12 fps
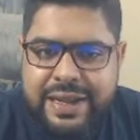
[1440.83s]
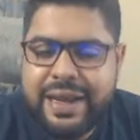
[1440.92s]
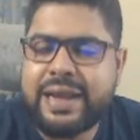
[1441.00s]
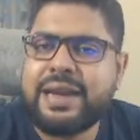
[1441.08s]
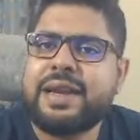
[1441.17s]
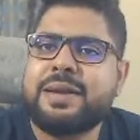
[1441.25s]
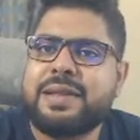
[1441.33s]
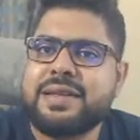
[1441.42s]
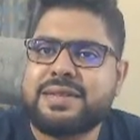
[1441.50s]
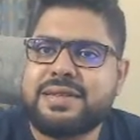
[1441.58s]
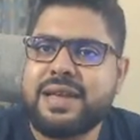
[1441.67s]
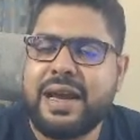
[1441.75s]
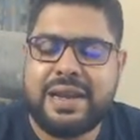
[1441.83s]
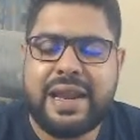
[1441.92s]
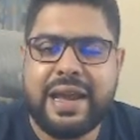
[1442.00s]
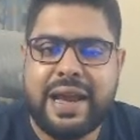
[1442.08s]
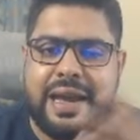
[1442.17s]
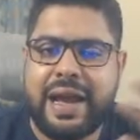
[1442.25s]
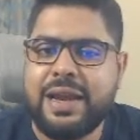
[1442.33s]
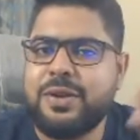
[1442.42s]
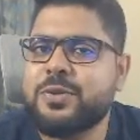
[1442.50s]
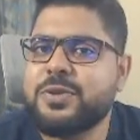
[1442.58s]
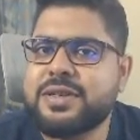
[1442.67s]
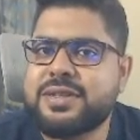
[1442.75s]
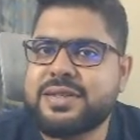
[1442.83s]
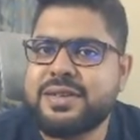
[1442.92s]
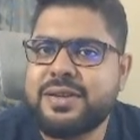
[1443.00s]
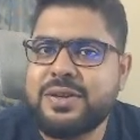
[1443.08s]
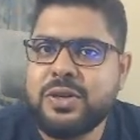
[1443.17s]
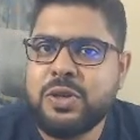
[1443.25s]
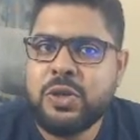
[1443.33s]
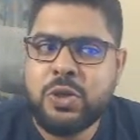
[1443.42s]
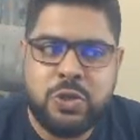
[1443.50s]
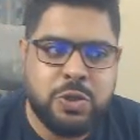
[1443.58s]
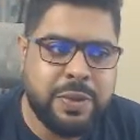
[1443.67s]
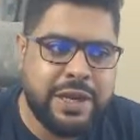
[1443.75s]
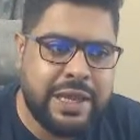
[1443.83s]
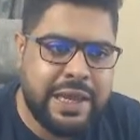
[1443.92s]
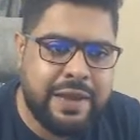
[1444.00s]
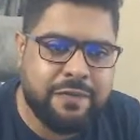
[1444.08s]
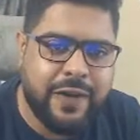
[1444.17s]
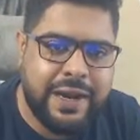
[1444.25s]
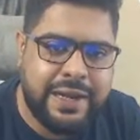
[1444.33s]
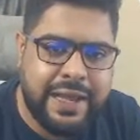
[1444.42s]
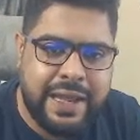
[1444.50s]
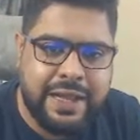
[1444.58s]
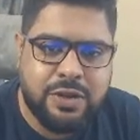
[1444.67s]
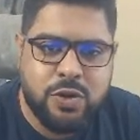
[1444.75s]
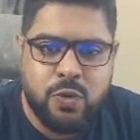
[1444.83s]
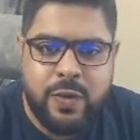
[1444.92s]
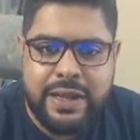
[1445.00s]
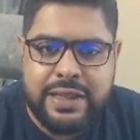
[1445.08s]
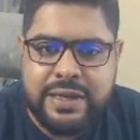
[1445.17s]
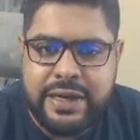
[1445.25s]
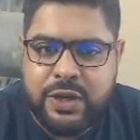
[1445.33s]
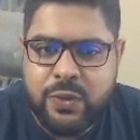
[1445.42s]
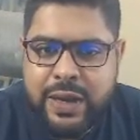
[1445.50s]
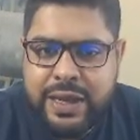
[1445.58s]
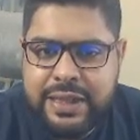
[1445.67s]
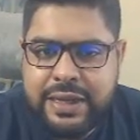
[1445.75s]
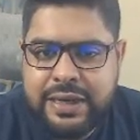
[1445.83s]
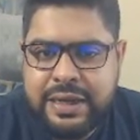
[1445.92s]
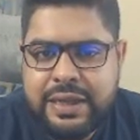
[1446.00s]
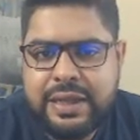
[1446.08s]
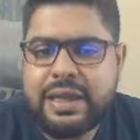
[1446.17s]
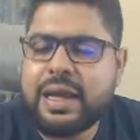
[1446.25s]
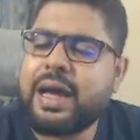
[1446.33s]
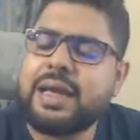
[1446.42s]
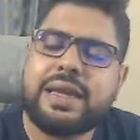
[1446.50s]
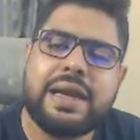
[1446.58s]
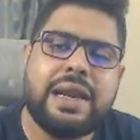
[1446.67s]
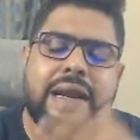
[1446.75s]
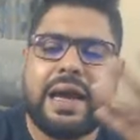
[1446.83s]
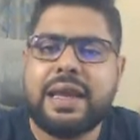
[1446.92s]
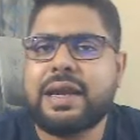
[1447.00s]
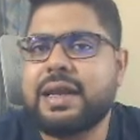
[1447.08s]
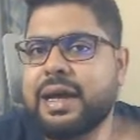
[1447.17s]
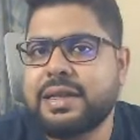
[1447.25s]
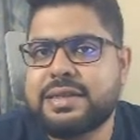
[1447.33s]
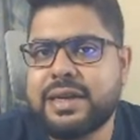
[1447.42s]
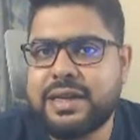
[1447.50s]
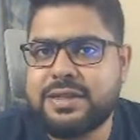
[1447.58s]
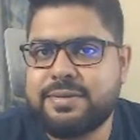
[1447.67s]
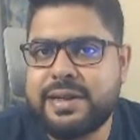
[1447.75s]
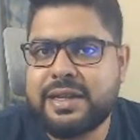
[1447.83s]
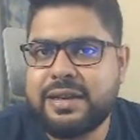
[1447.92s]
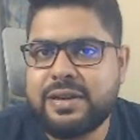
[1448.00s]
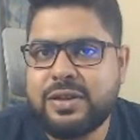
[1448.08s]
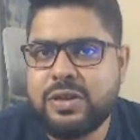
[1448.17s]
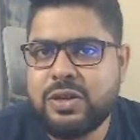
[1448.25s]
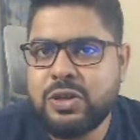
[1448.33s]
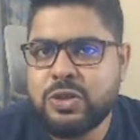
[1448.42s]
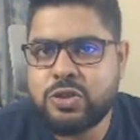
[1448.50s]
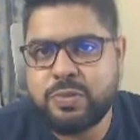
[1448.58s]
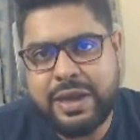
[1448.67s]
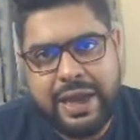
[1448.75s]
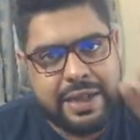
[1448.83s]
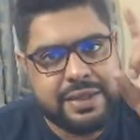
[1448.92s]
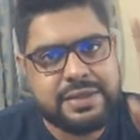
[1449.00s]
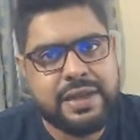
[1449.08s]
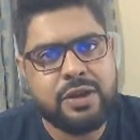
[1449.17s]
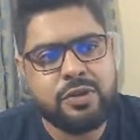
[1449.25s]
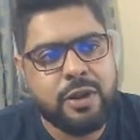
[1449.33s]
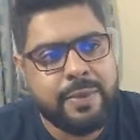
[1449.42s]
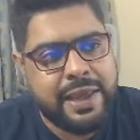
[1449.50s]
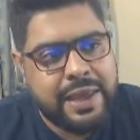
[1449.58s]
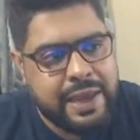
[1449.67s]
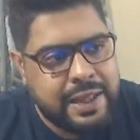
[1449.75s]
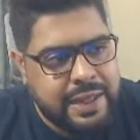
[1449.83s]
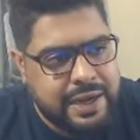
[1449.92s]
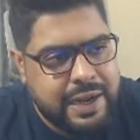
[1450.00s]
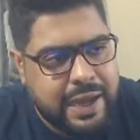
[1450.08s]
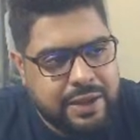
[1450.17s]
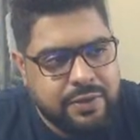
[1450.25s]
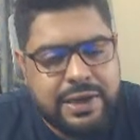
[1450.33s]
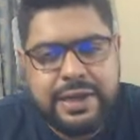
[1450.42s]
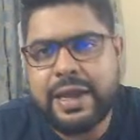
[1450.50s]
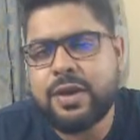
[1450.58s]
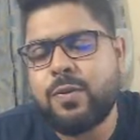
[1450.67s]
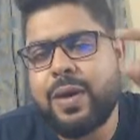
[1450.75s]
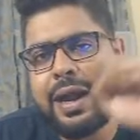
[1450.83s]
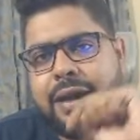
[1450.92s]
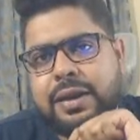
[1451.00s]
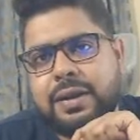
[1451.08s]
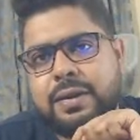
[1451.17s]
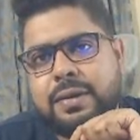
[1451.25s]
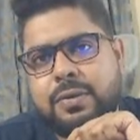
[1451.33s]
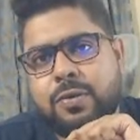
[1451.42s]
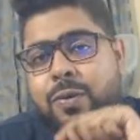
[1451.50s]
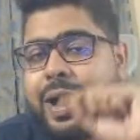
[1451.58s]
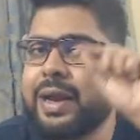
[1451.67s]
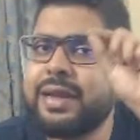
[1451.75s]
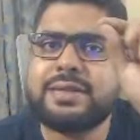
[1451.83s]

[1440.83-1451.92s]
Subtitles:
I need this. I know this. So meaning if I take 2 and 3 together, I can answer as well. So my answer will be either I will take 1 is